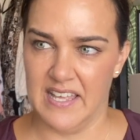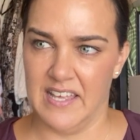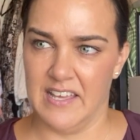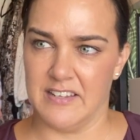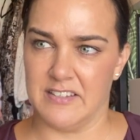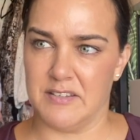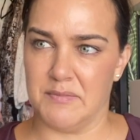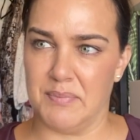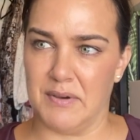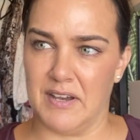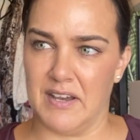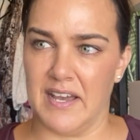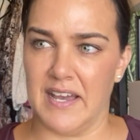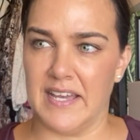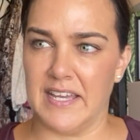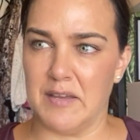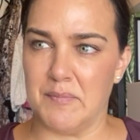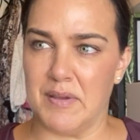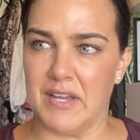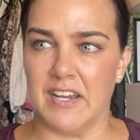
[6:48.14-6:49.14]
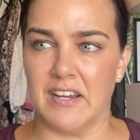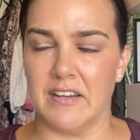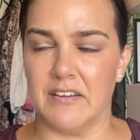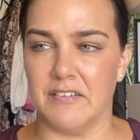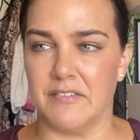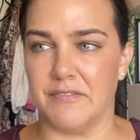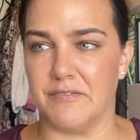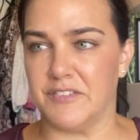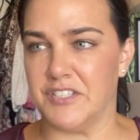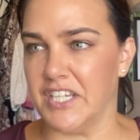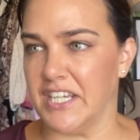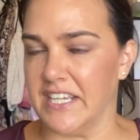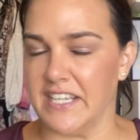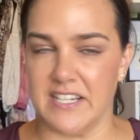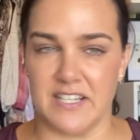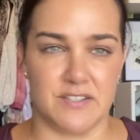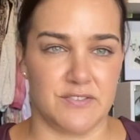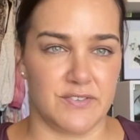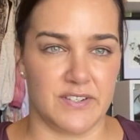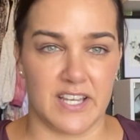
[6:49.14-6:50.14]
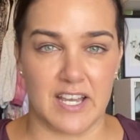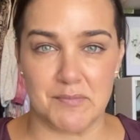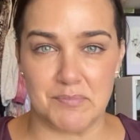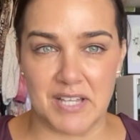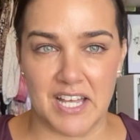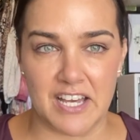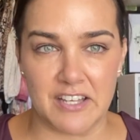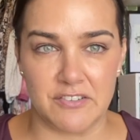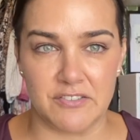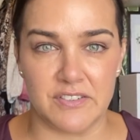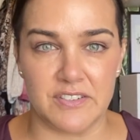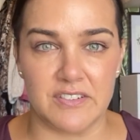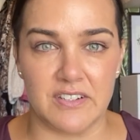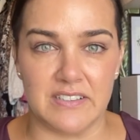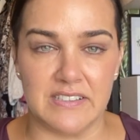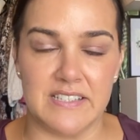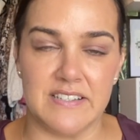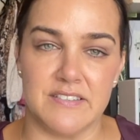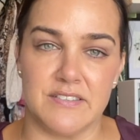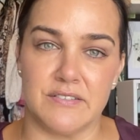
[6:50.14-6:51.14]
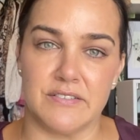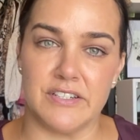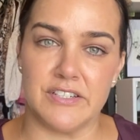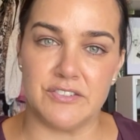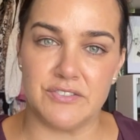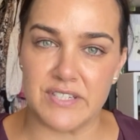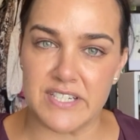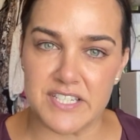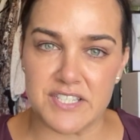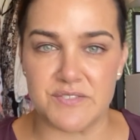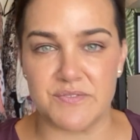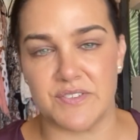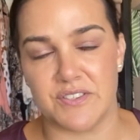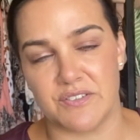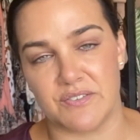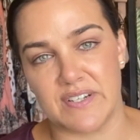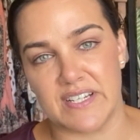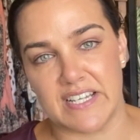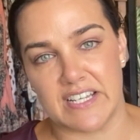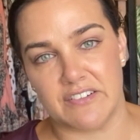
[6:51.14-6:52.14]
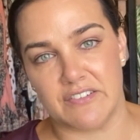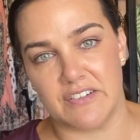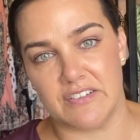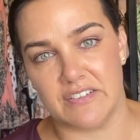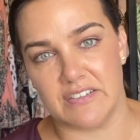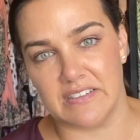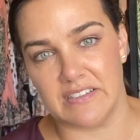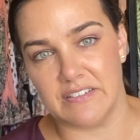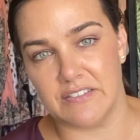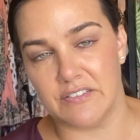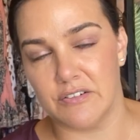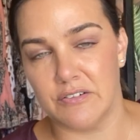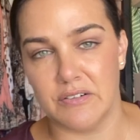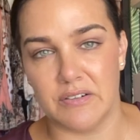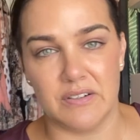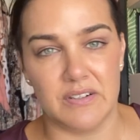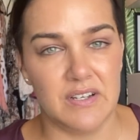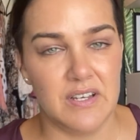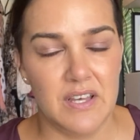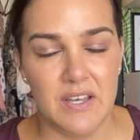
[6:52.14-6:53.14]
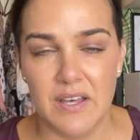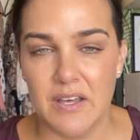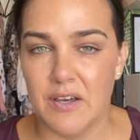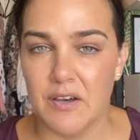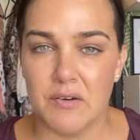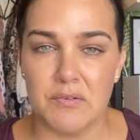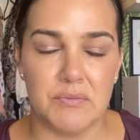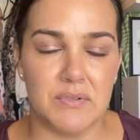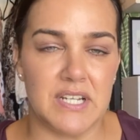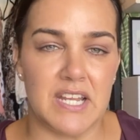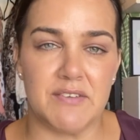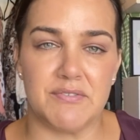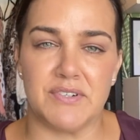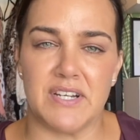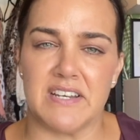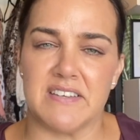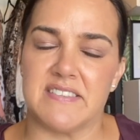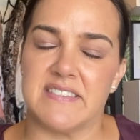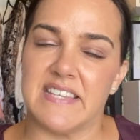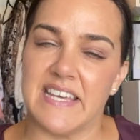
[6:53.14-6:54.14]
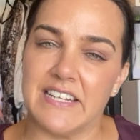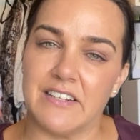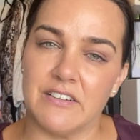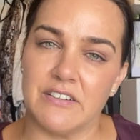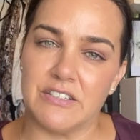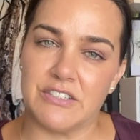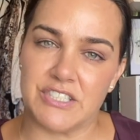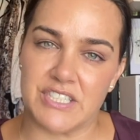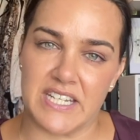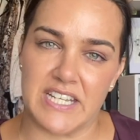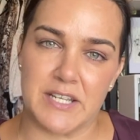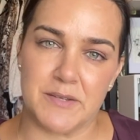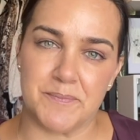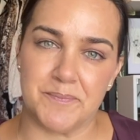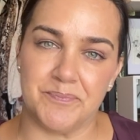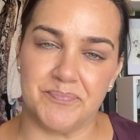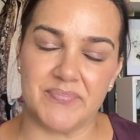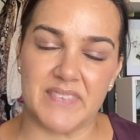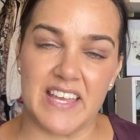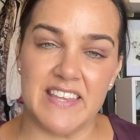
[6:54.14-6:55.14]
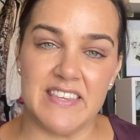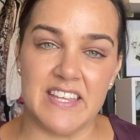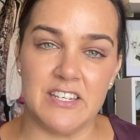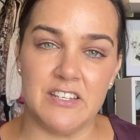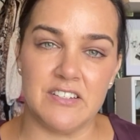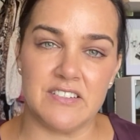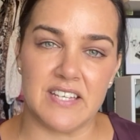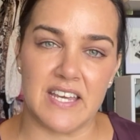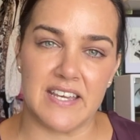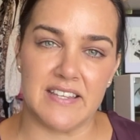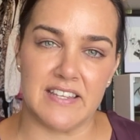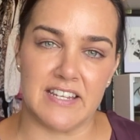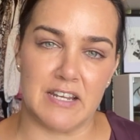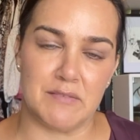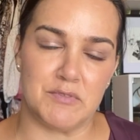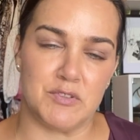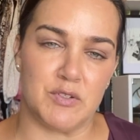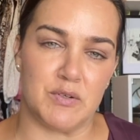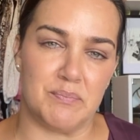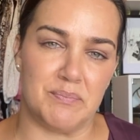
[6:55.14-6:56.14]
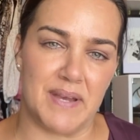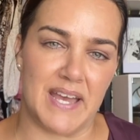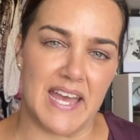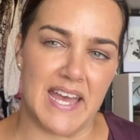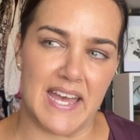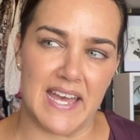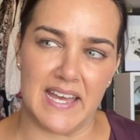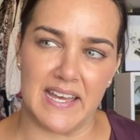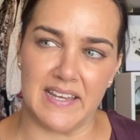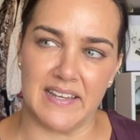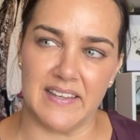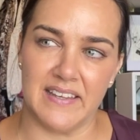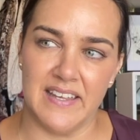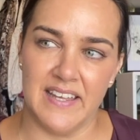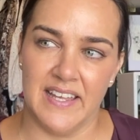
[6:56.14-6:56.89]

To buy a pair of jeans for a couple of $100 or a dress for $300 or whatever else, they're not cheap. And then you take that up to a bag,